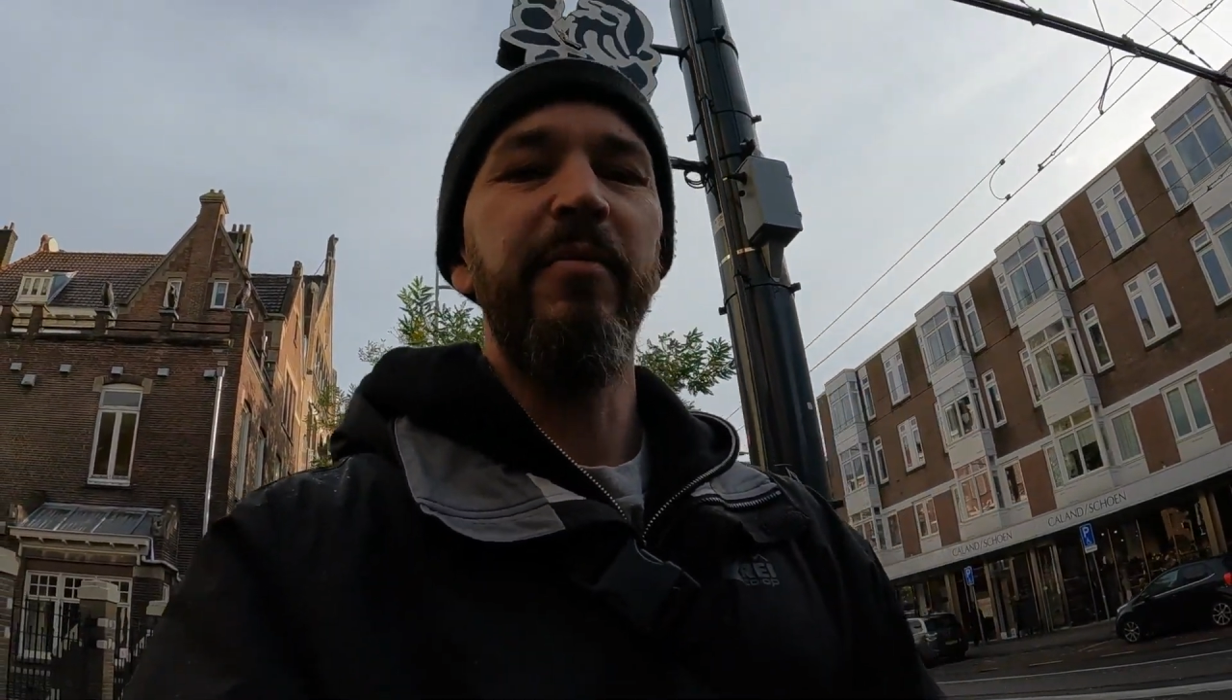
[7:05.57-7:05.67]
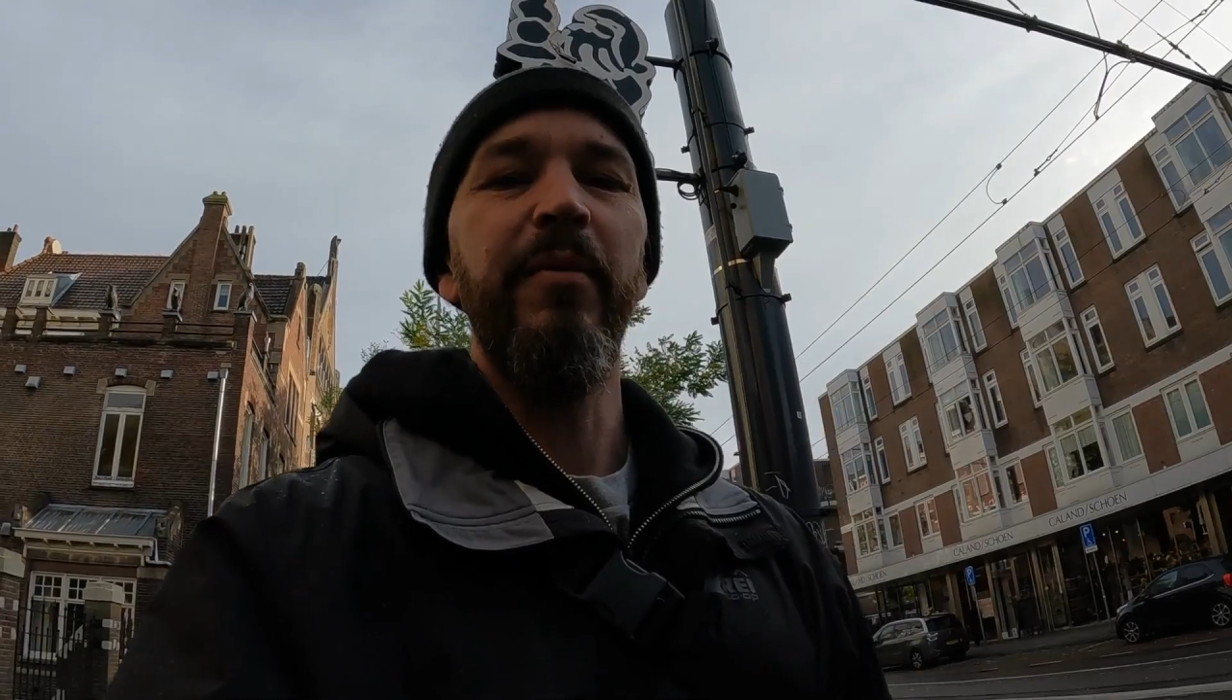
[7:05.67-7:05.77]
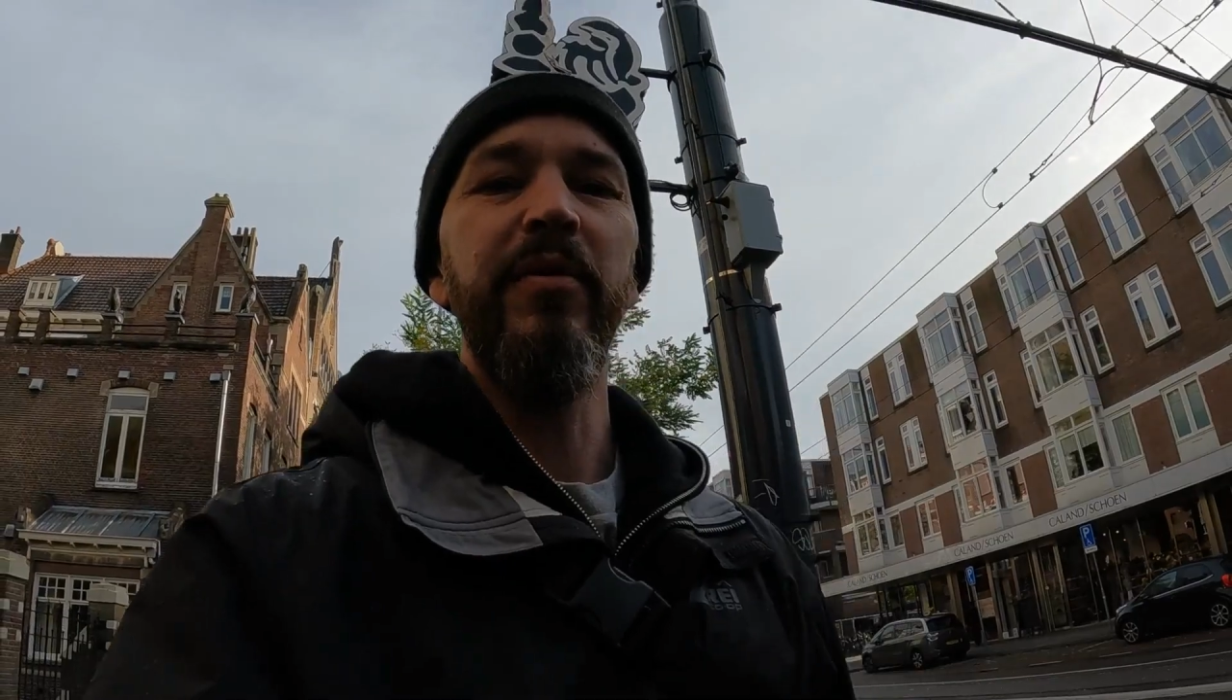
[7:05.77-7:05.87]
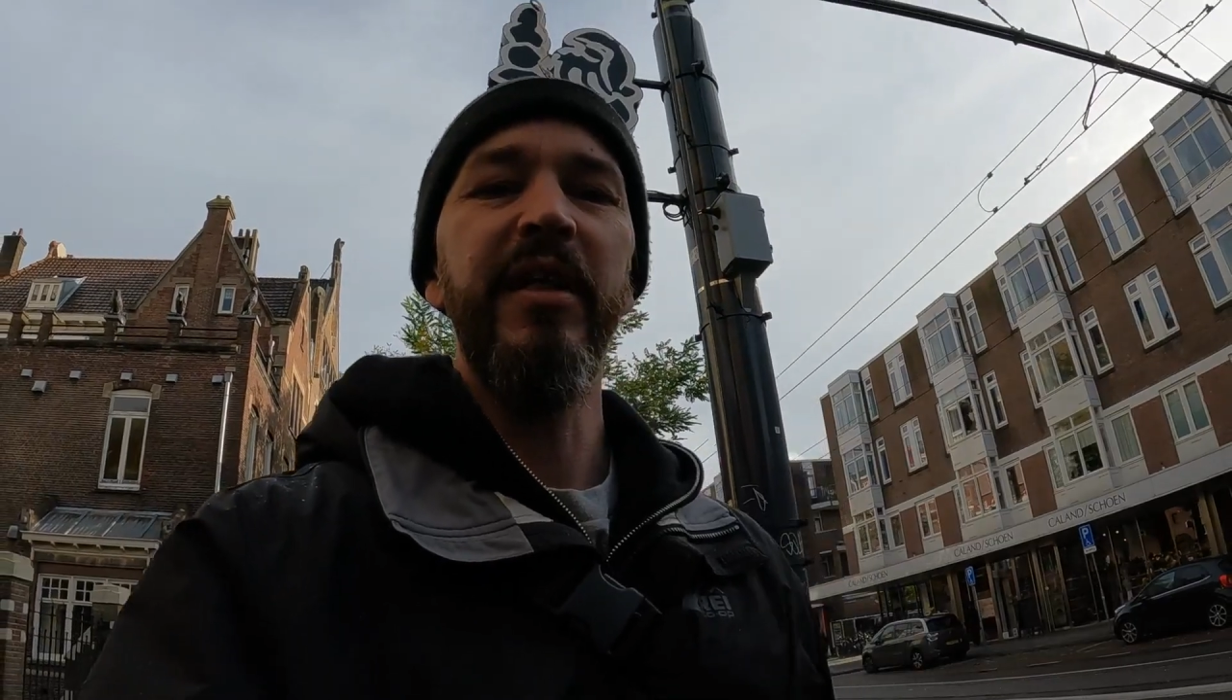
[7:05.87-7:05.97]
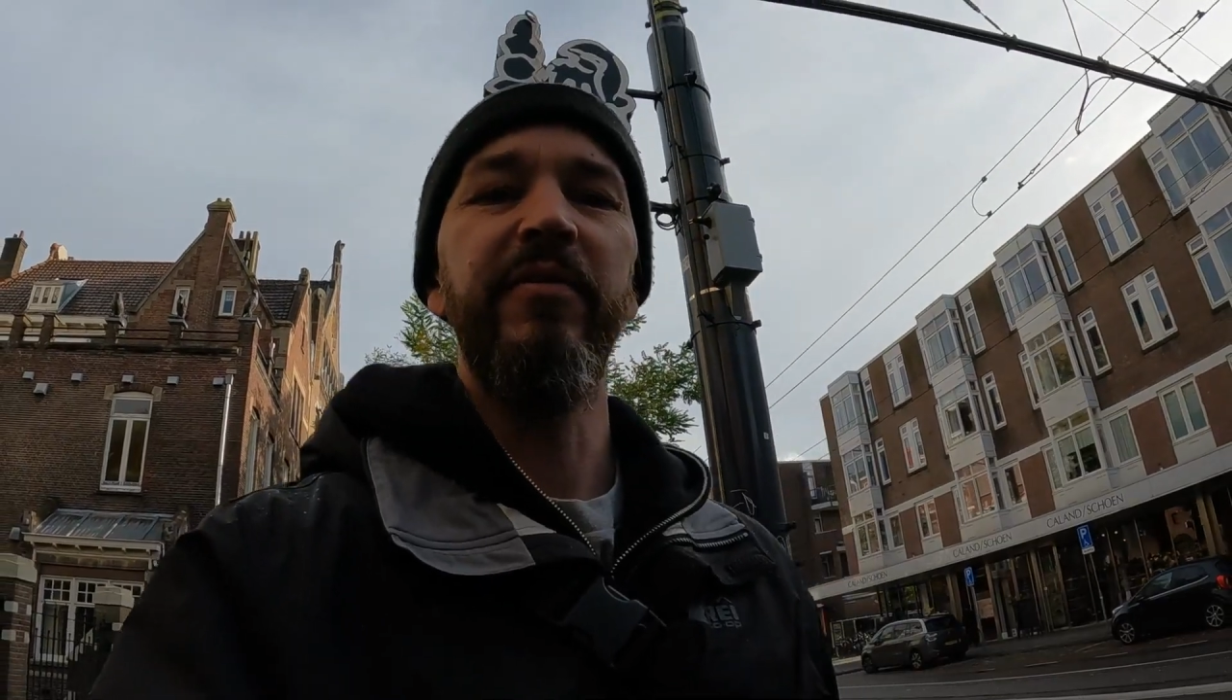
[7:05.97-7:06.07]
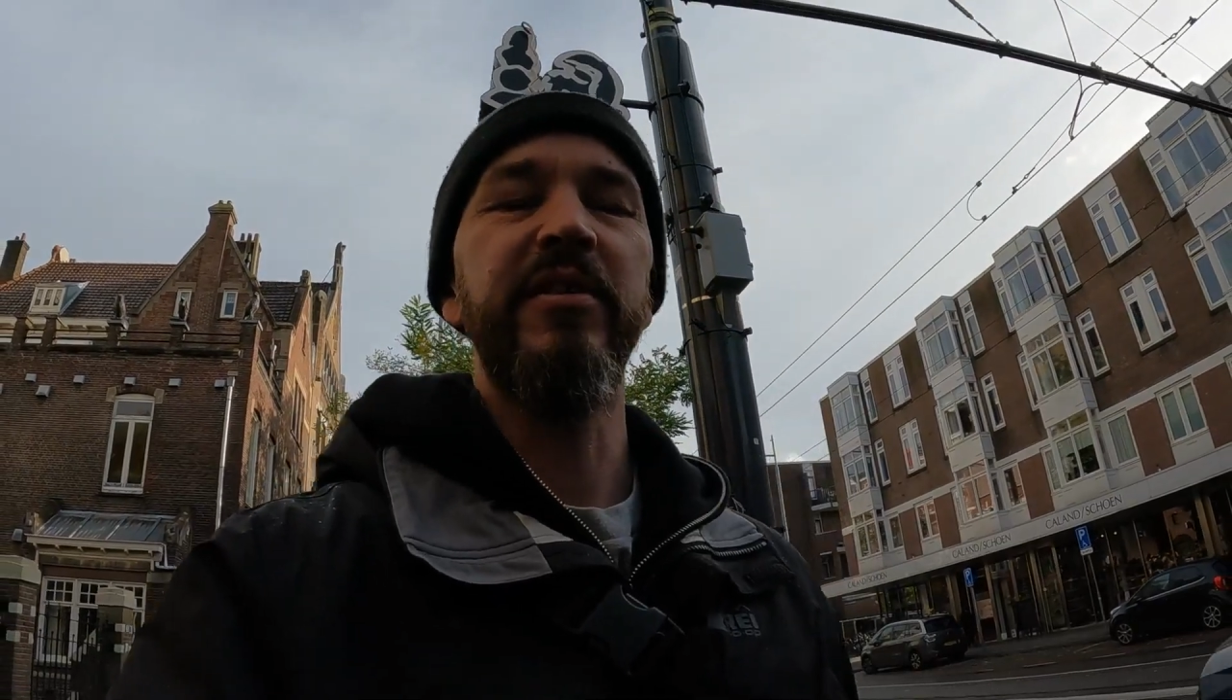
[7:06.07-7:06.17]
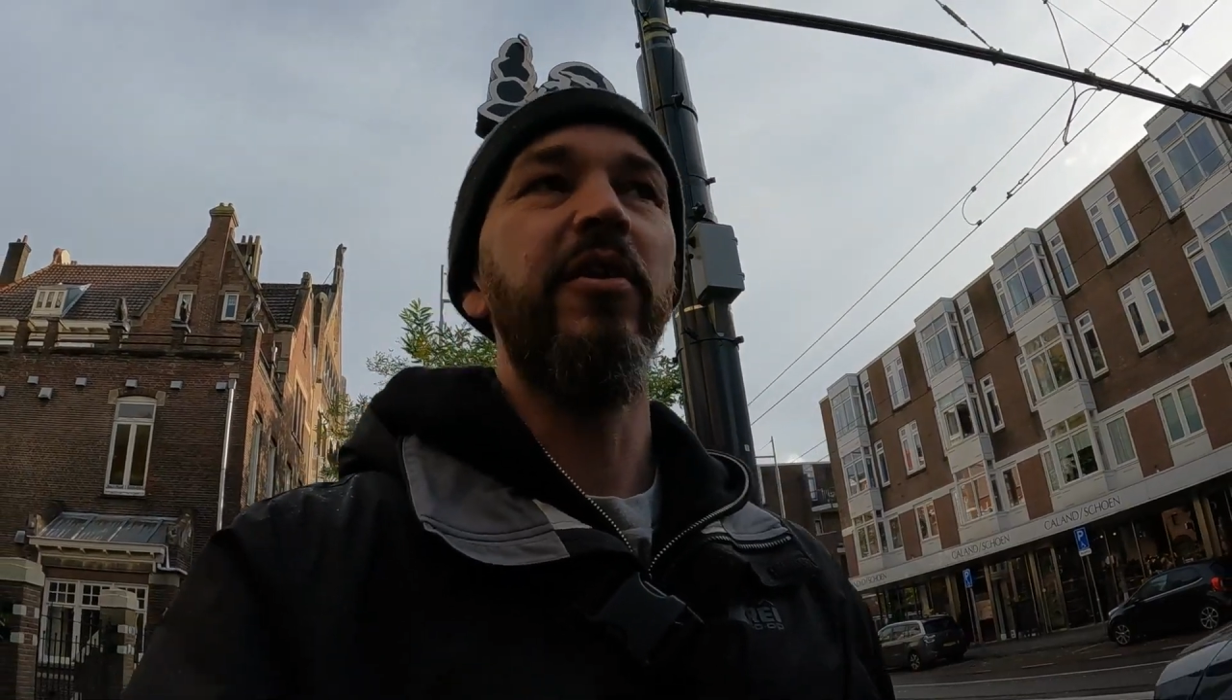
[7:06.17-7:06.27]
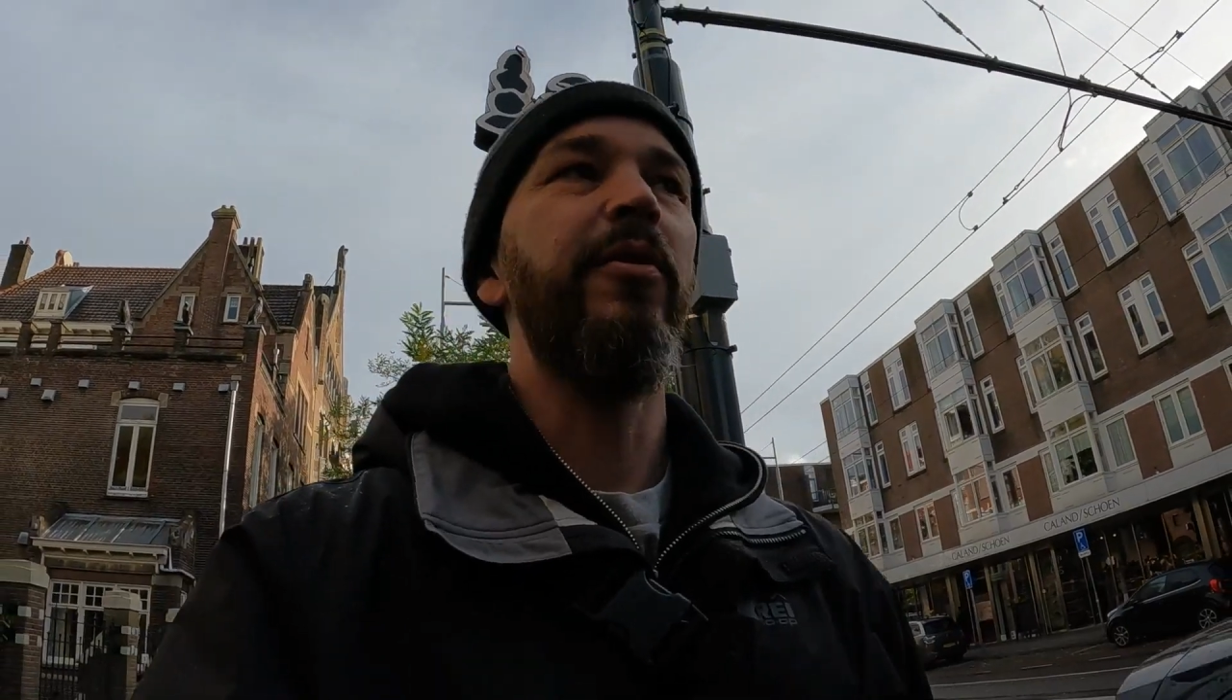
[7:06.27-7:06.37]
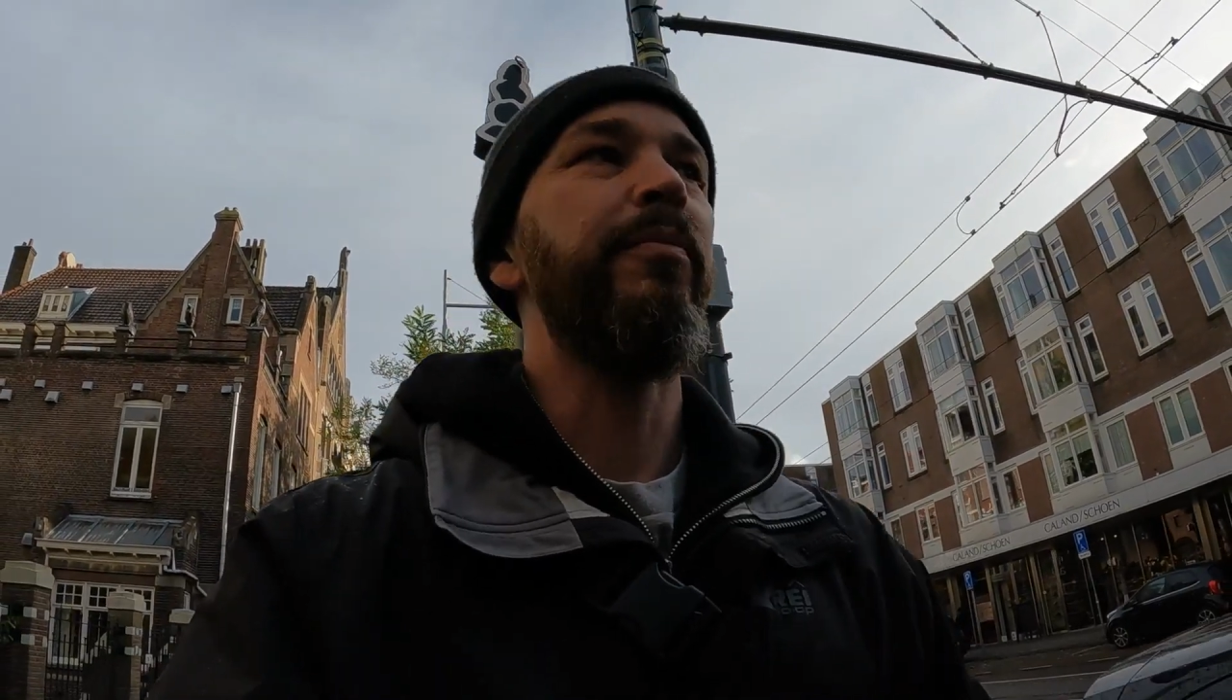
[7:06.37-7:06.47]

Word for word: I believe it's all